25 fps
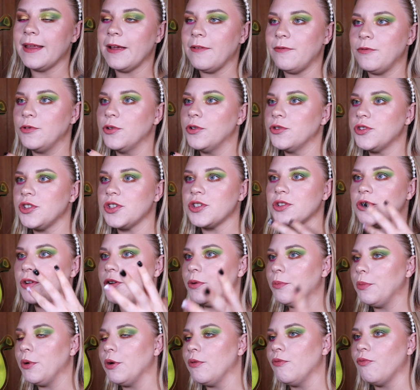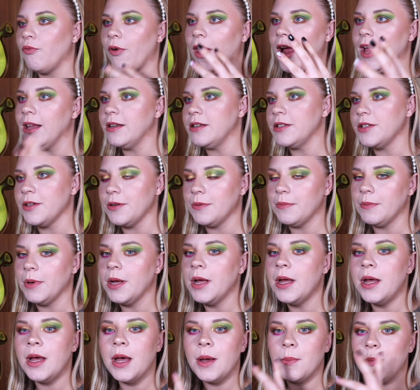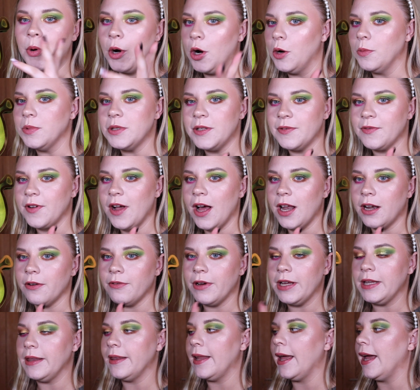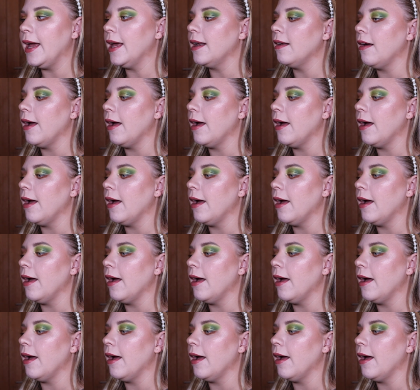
They've not just gone and put random pops of color in there.